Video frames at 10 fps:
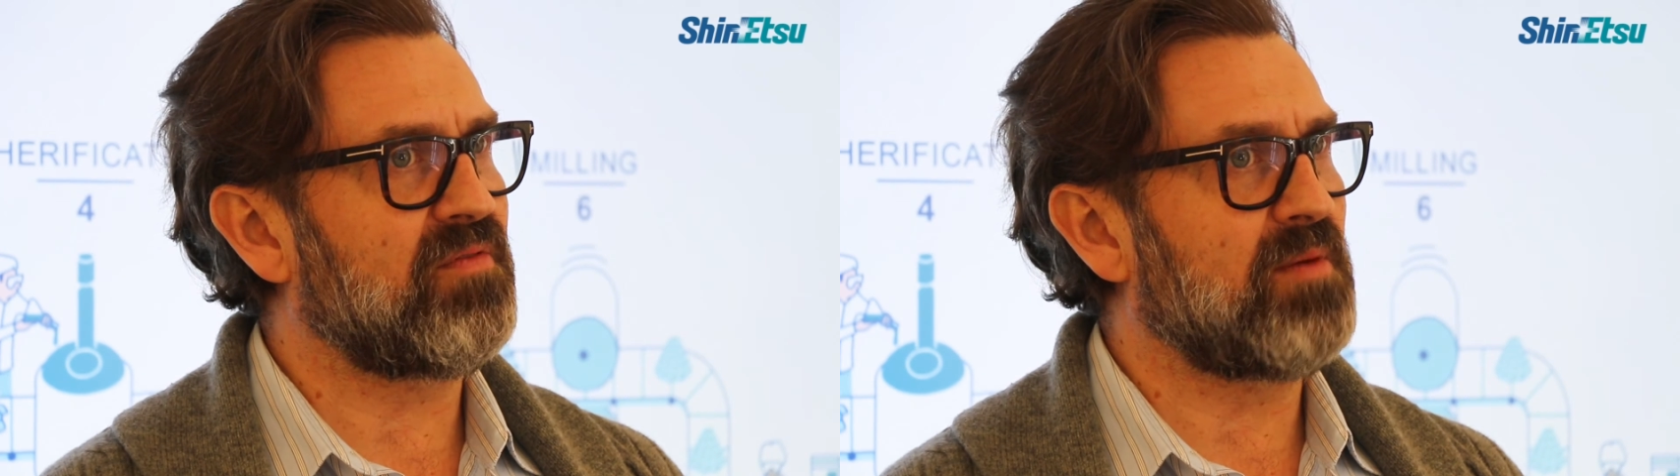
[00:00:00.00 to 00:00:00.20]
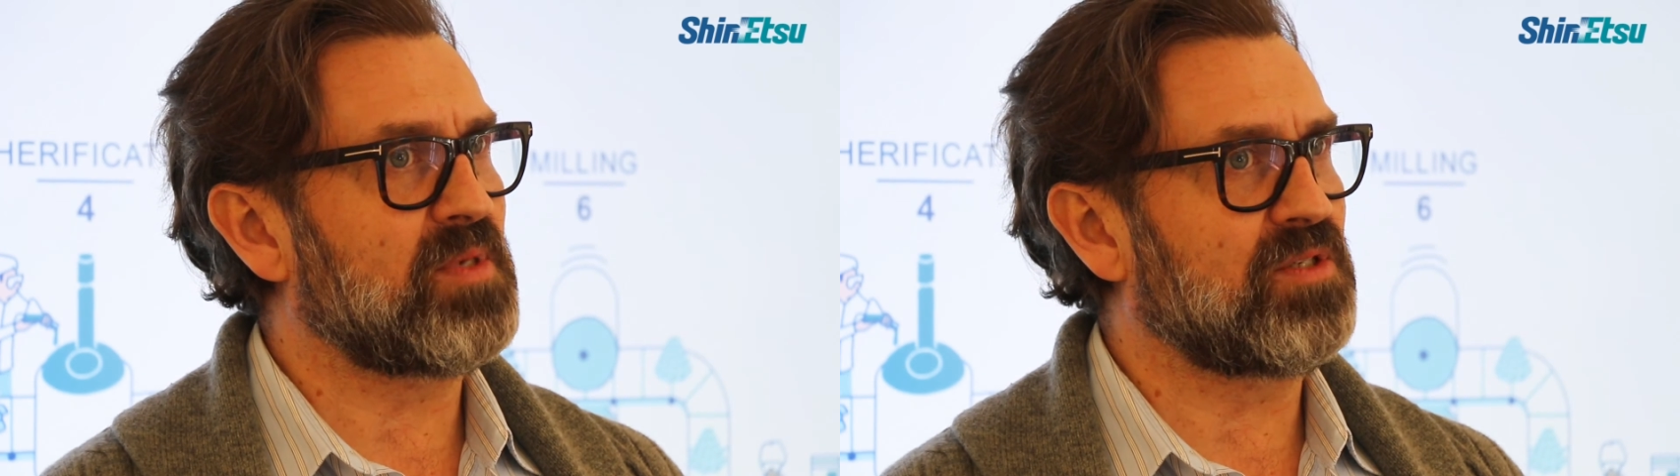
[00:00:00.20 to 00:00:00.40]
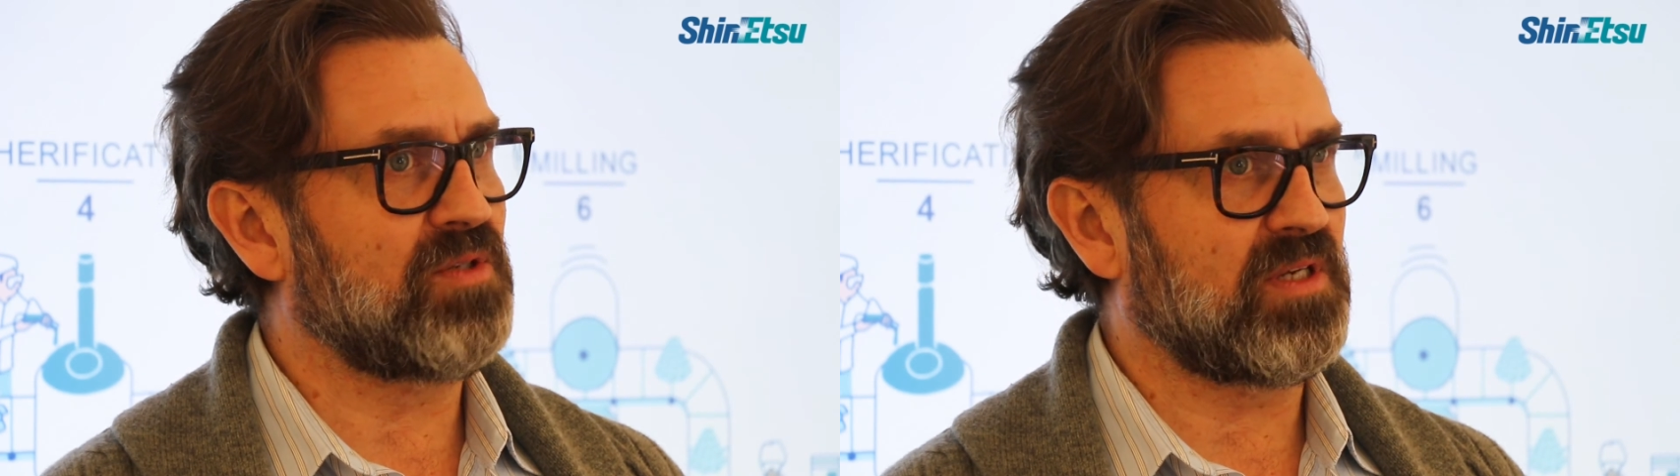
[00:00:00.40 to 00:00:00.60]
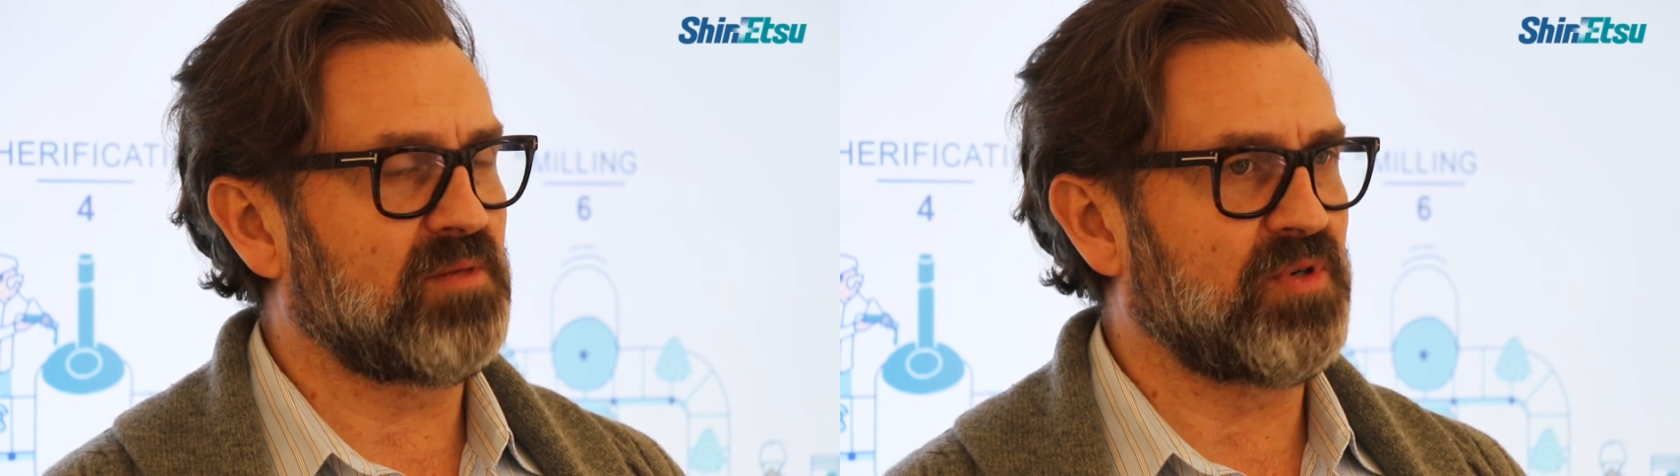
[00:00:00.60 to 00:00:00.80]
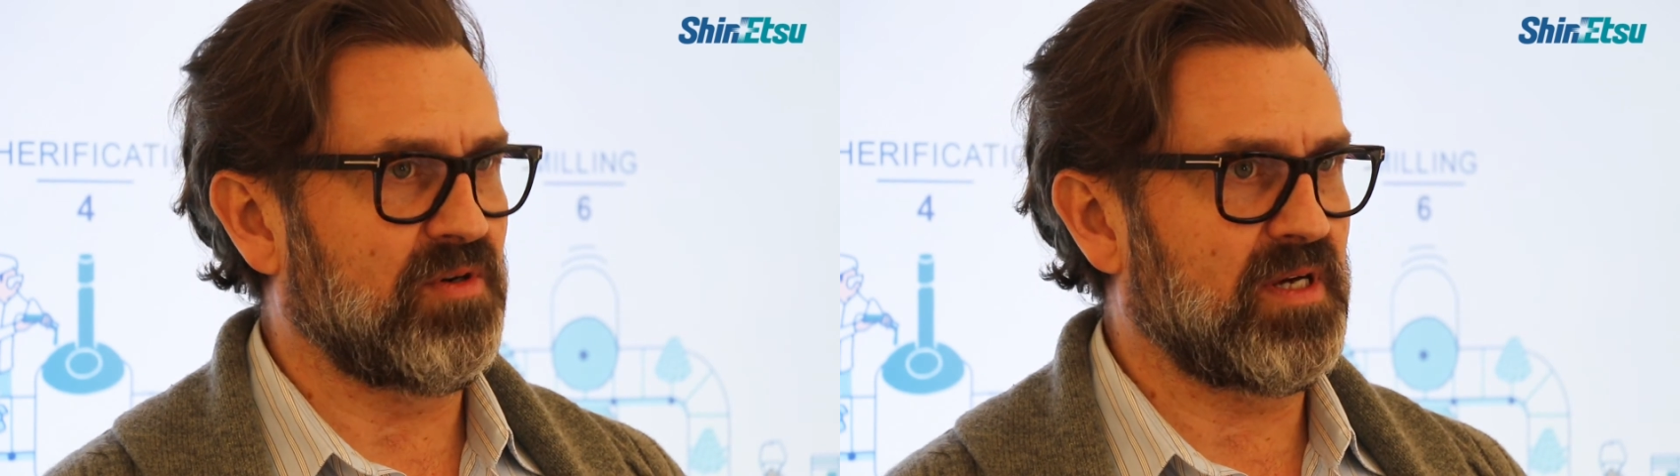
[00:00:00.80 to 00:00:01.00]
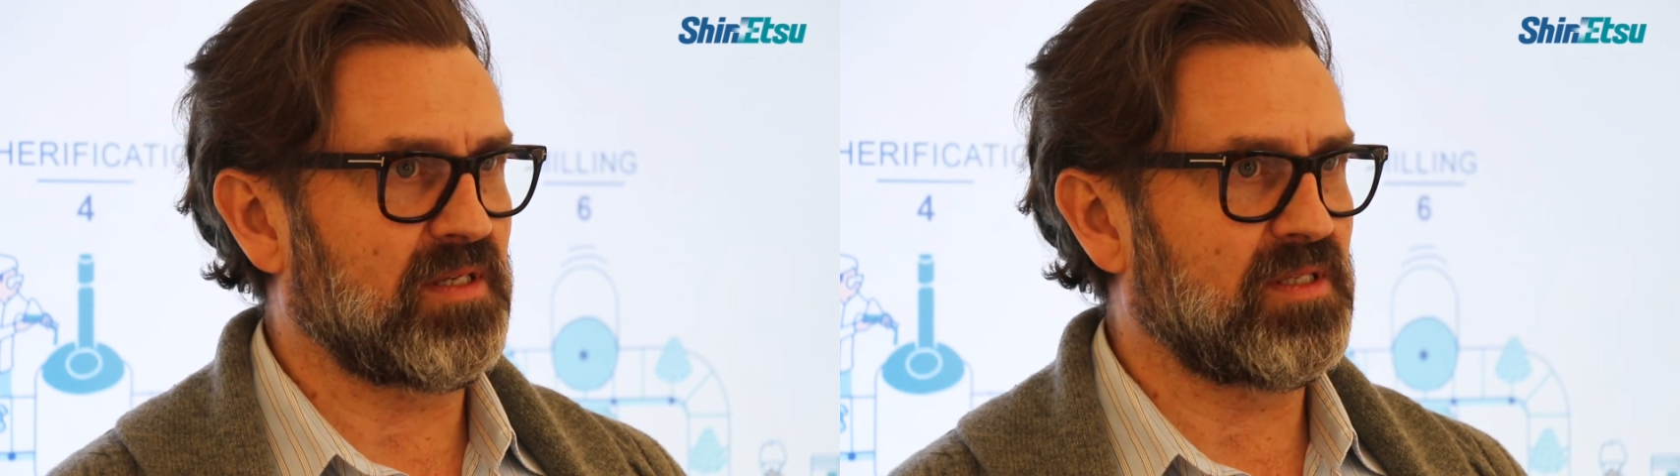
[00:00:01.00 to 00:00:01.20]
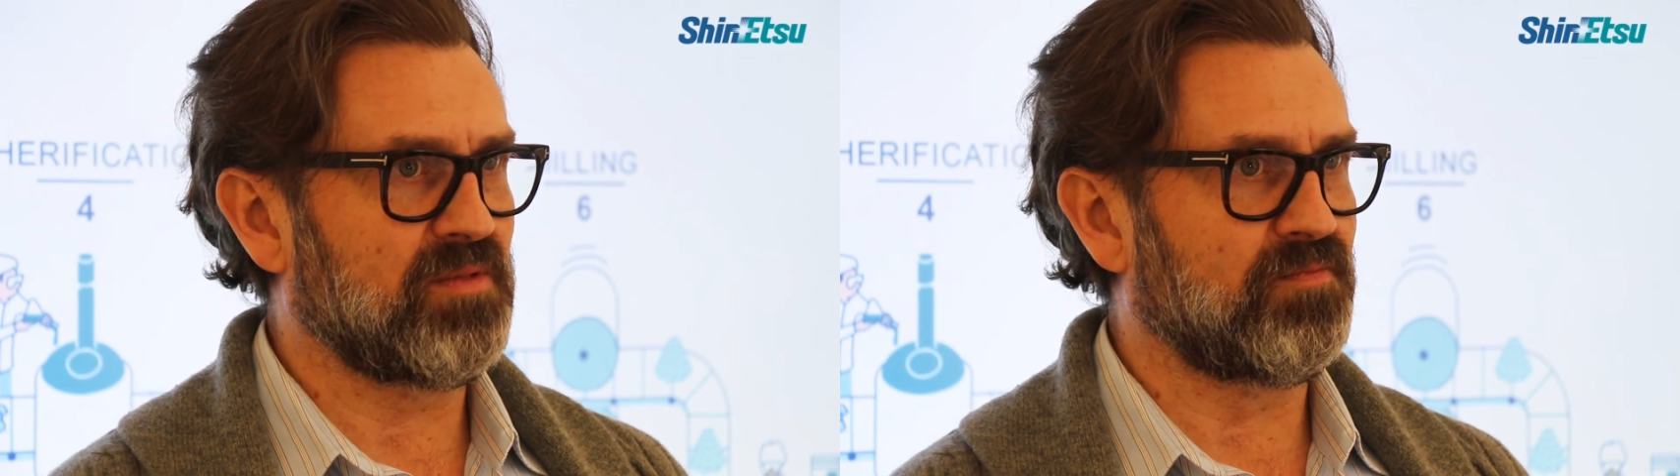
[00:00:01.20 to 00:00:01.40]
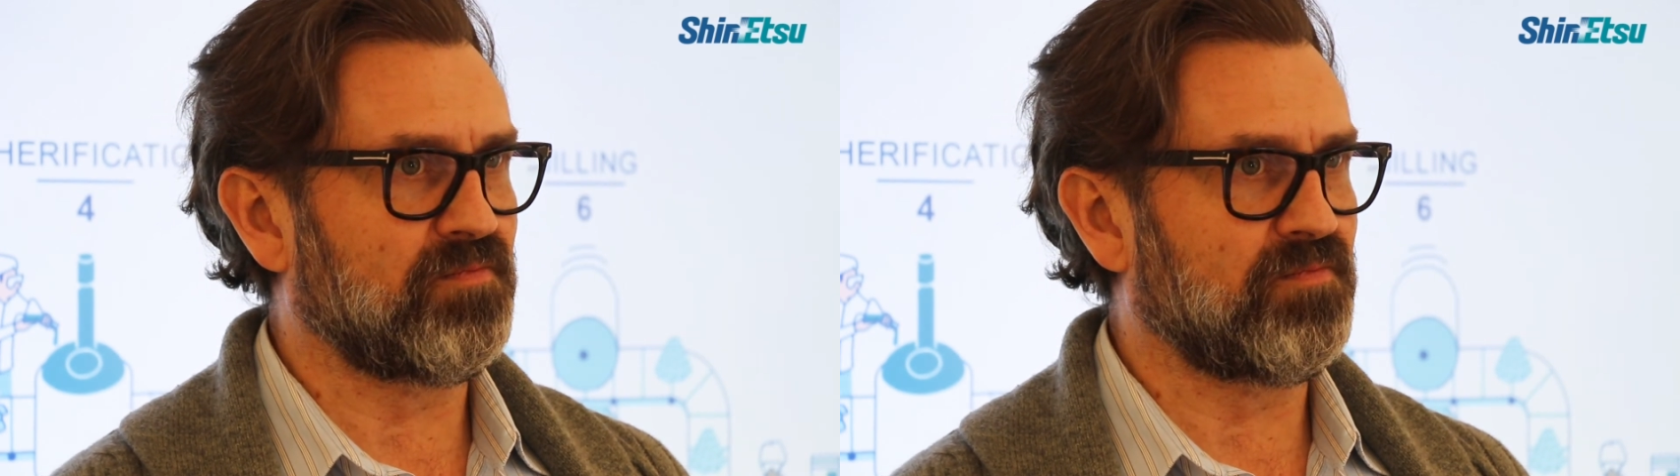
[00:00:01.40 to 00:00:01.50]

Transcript: pharmaceutical products.